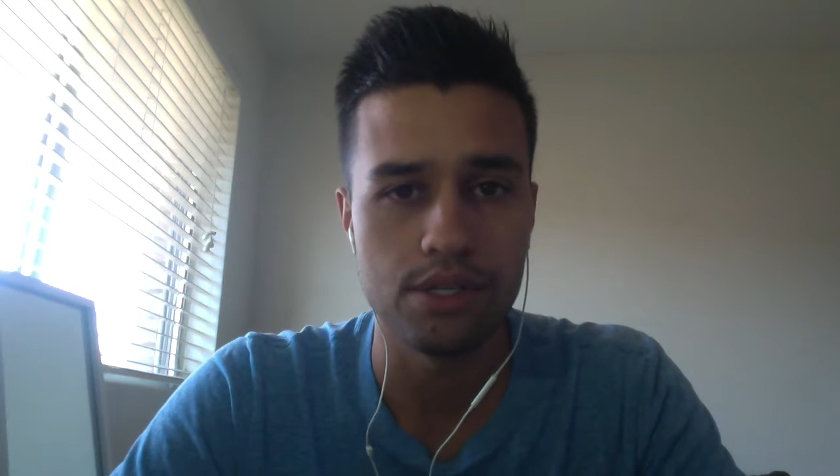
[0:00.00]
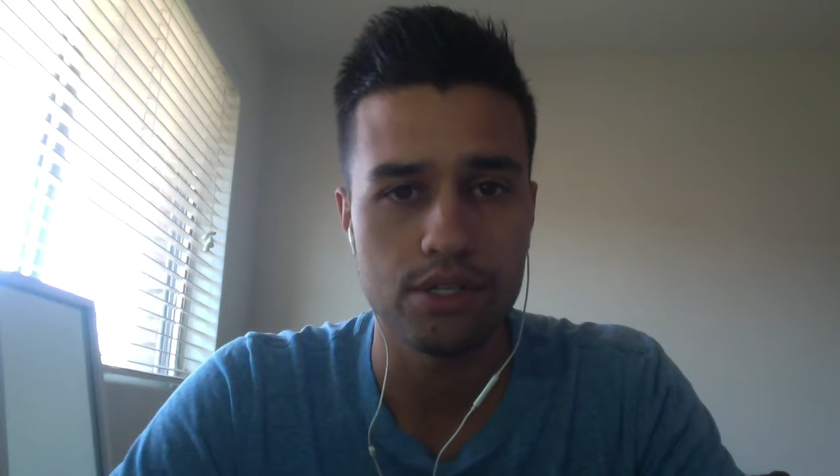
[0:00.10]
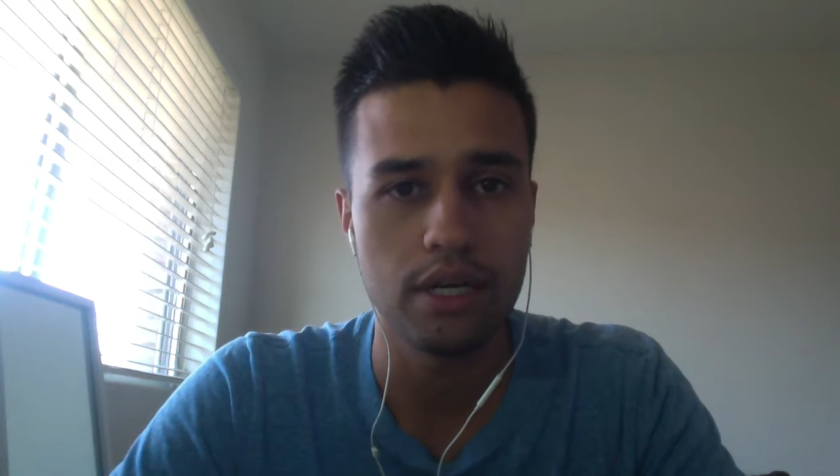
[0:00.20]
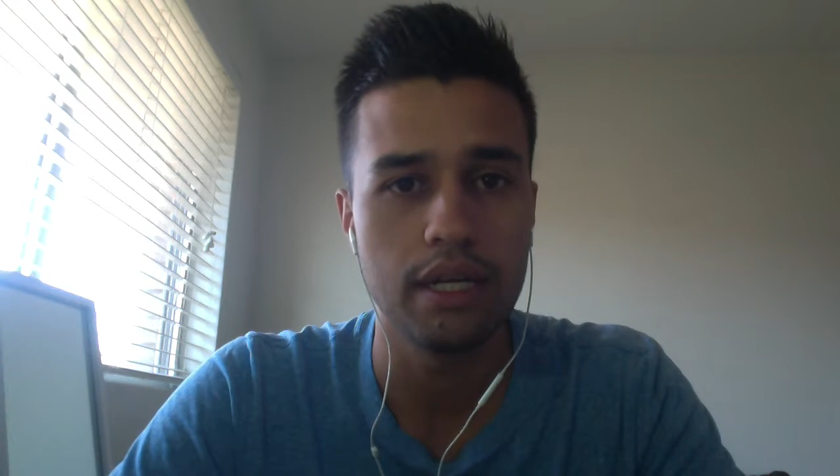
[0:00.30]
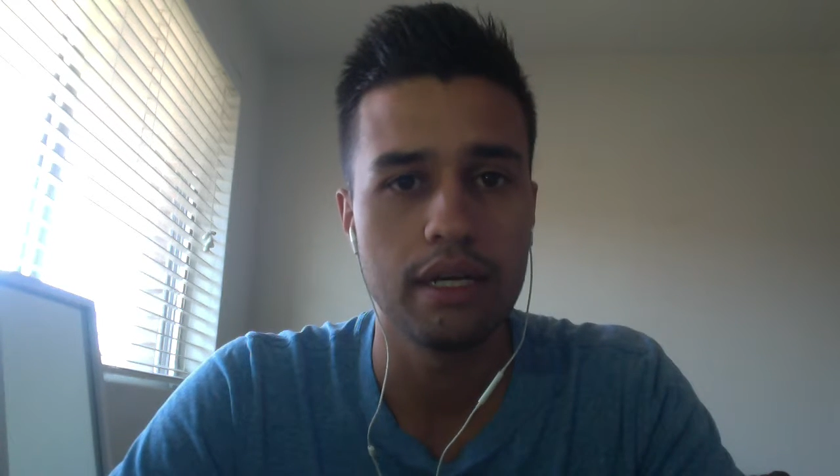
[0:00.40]

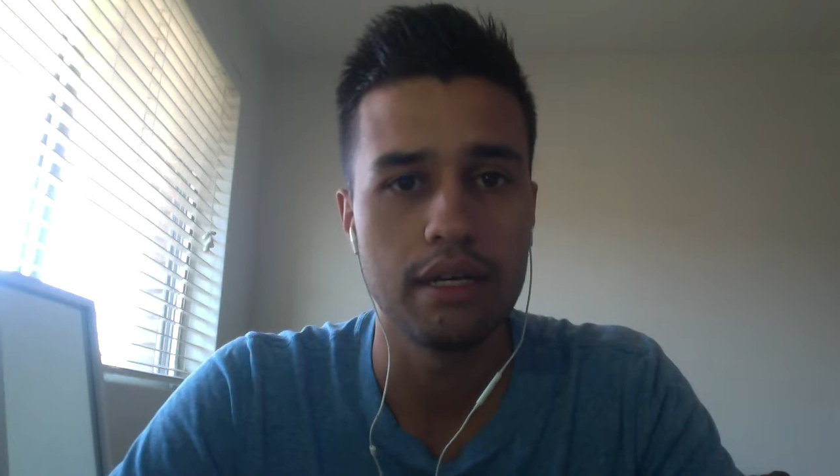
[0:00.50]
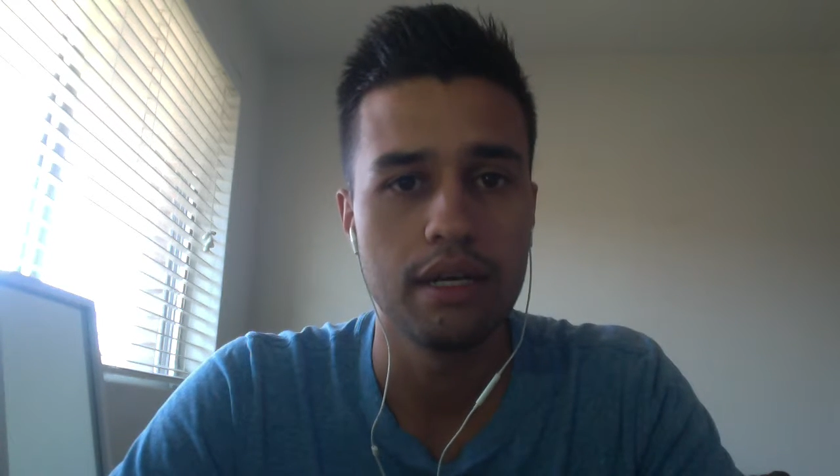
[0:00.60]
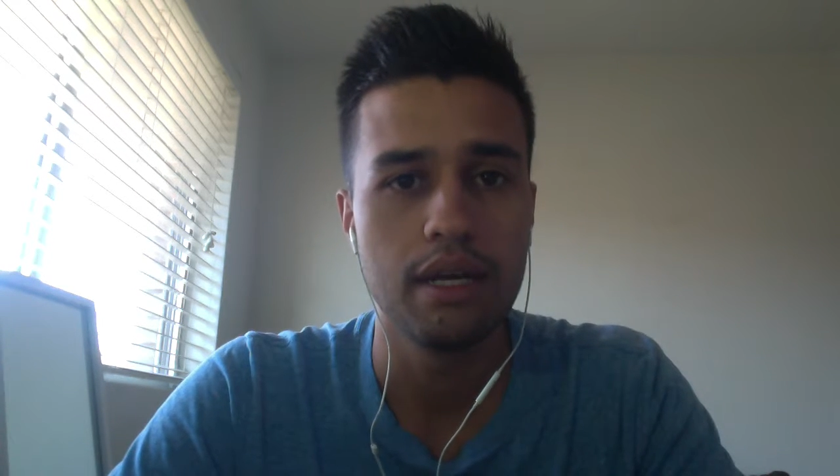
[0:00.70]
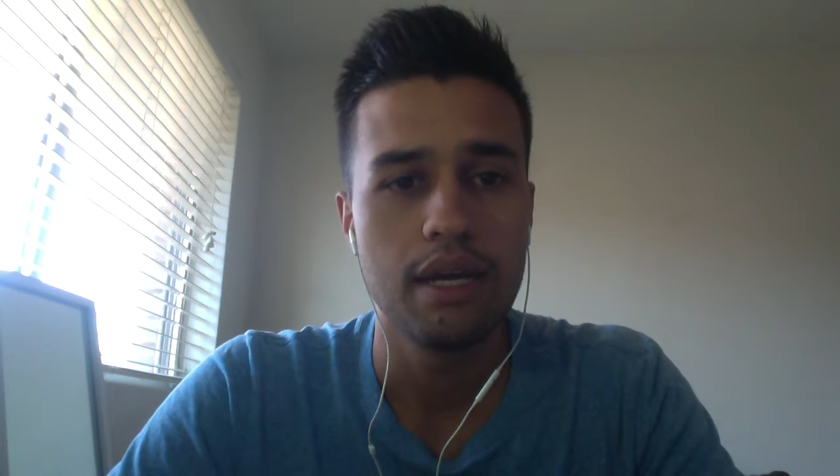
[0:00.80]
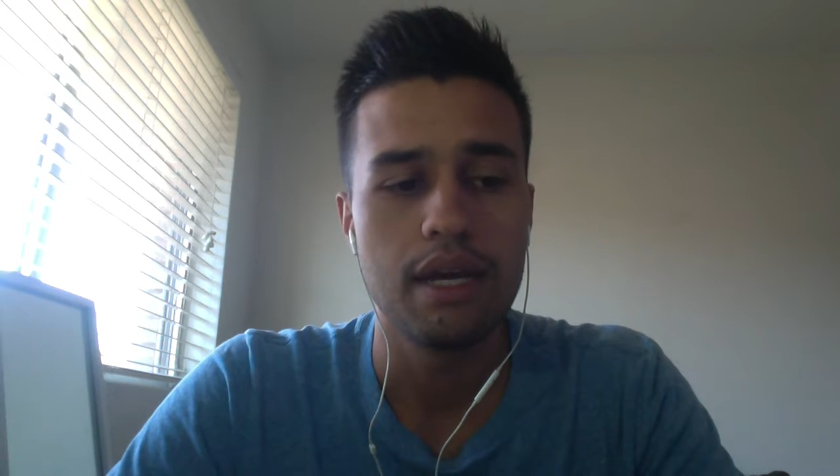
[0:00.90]
Australia,
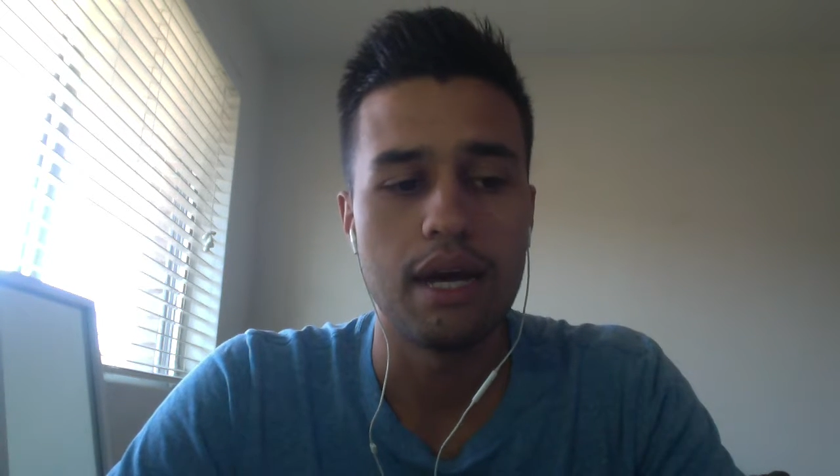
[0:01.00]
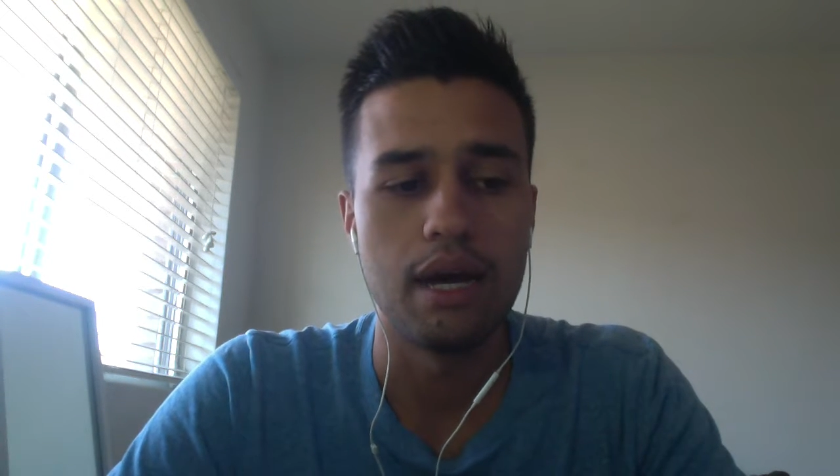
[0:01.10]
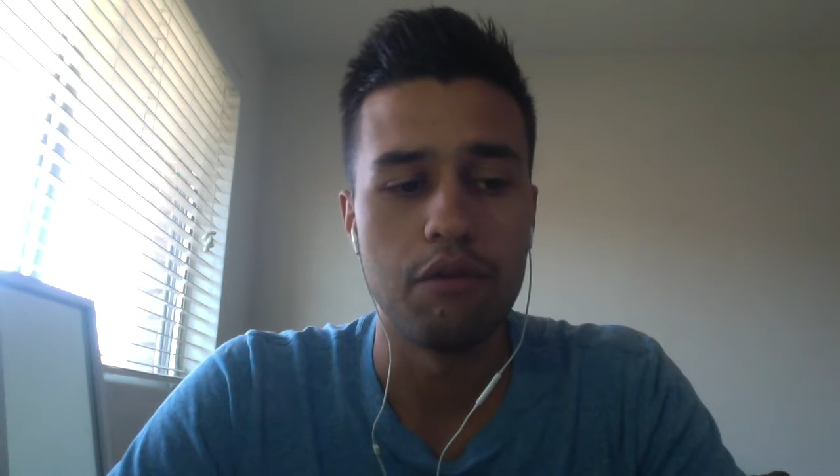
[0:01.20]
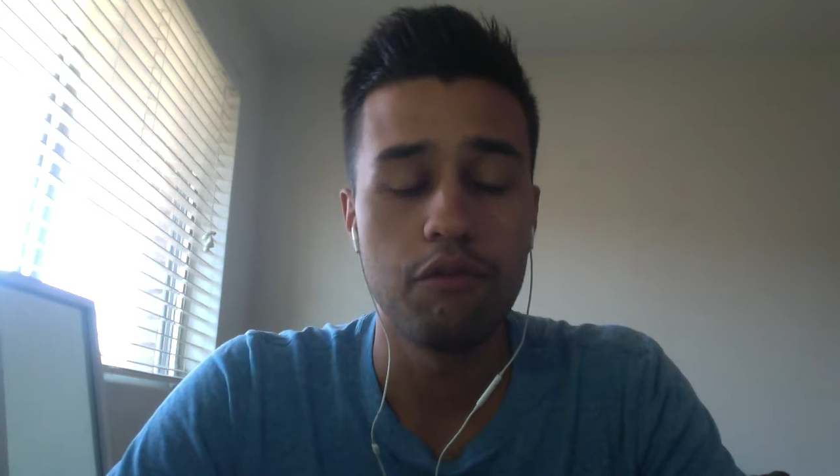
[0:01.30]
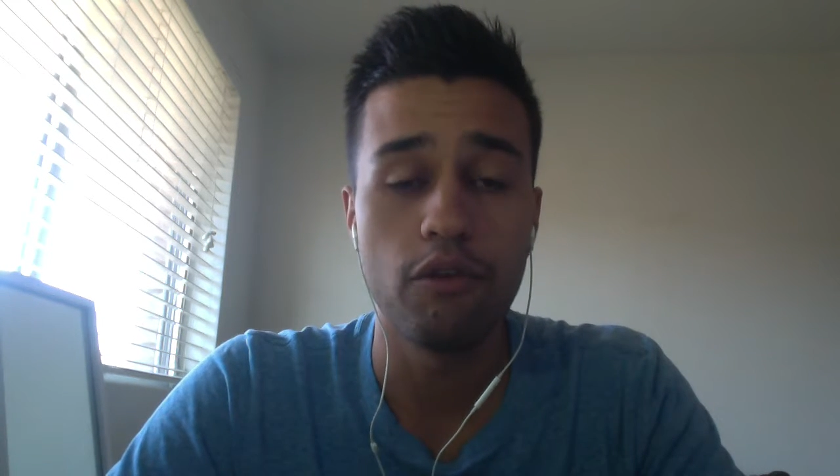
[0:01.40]

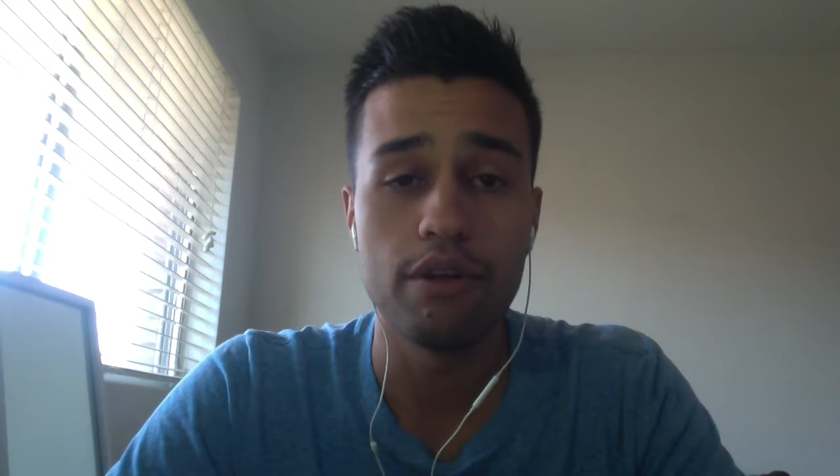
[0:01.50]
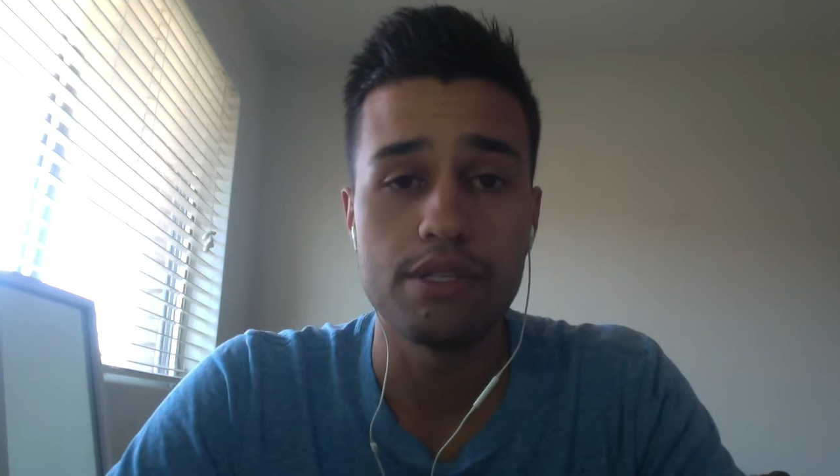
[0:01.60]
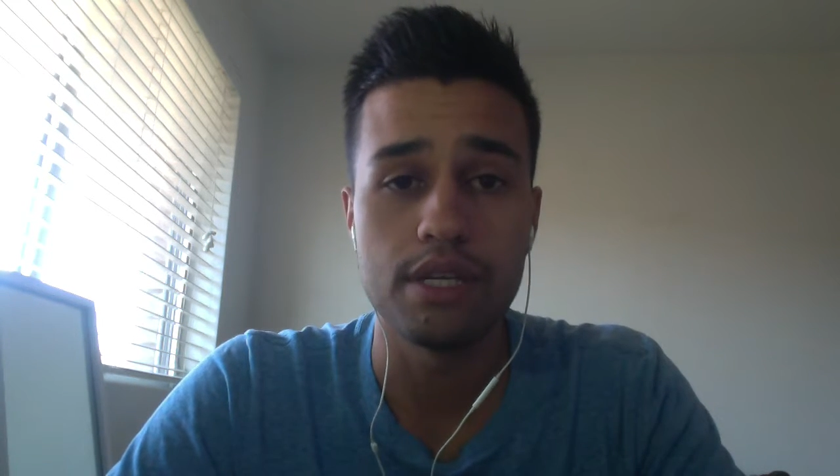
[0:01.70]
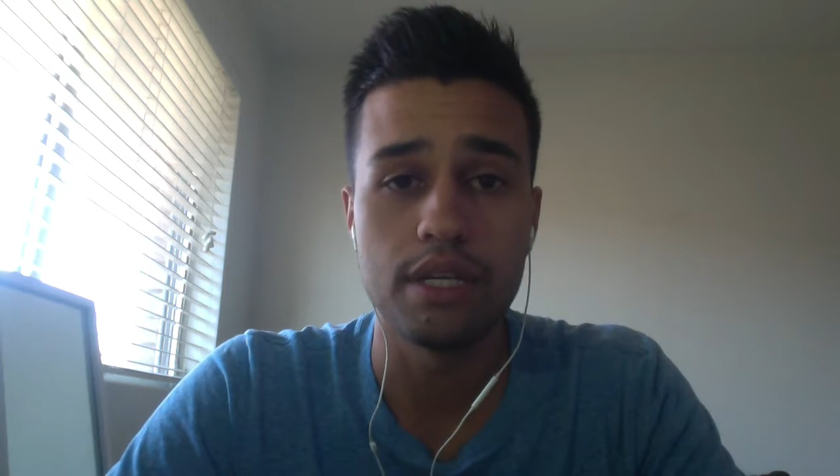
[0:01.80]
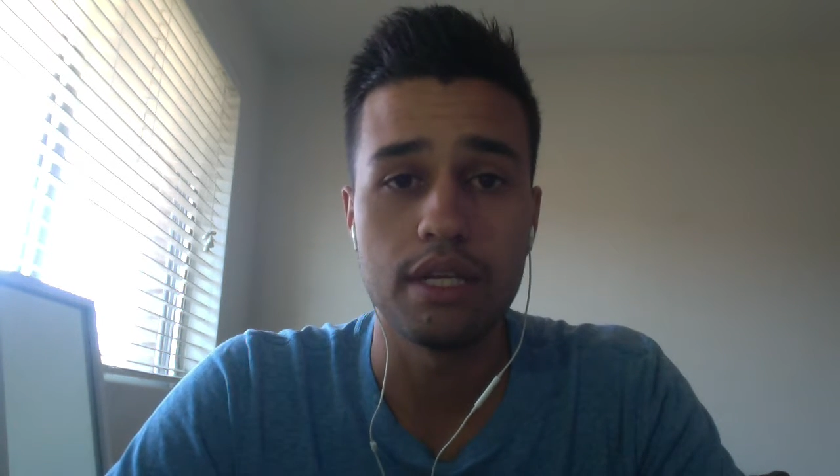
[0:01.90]
four in
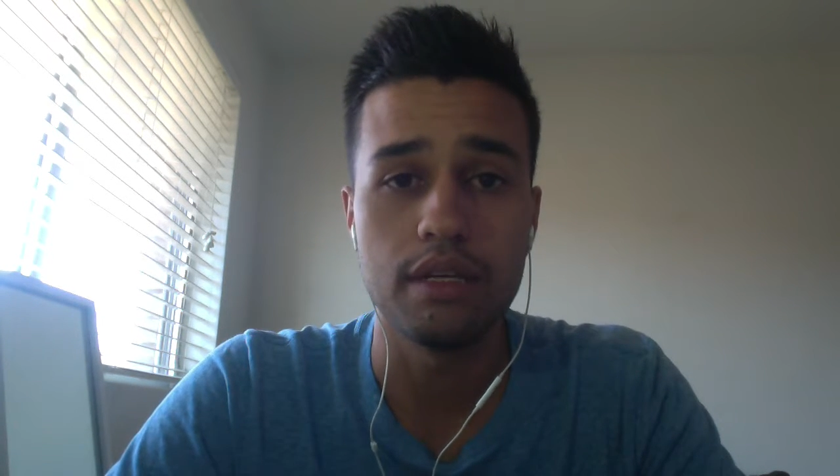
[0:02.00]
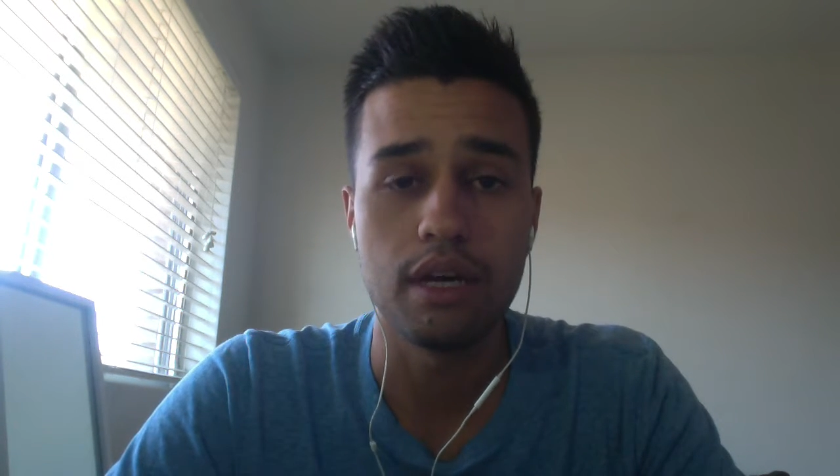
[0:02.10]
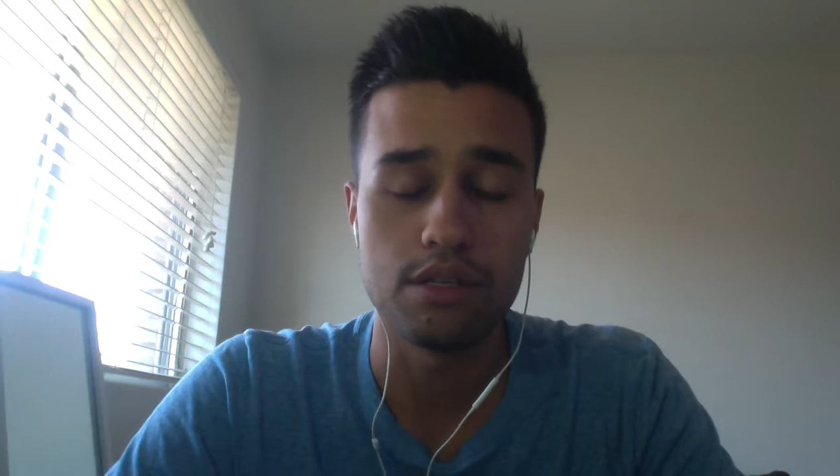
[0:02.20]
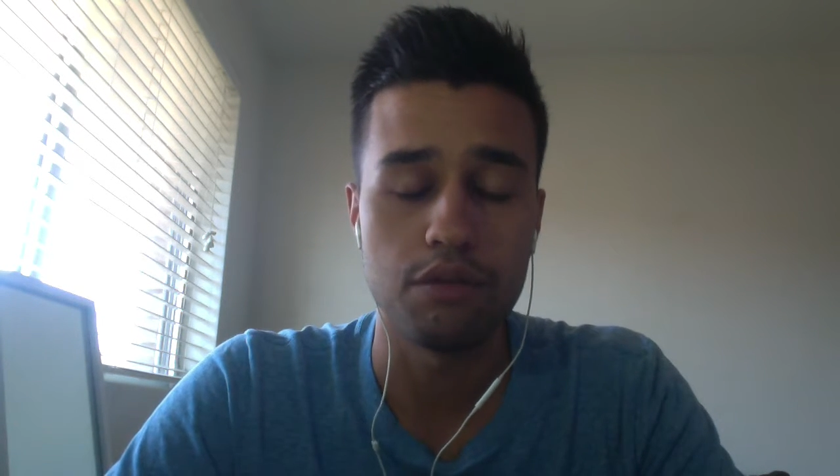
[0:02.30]
Sydney.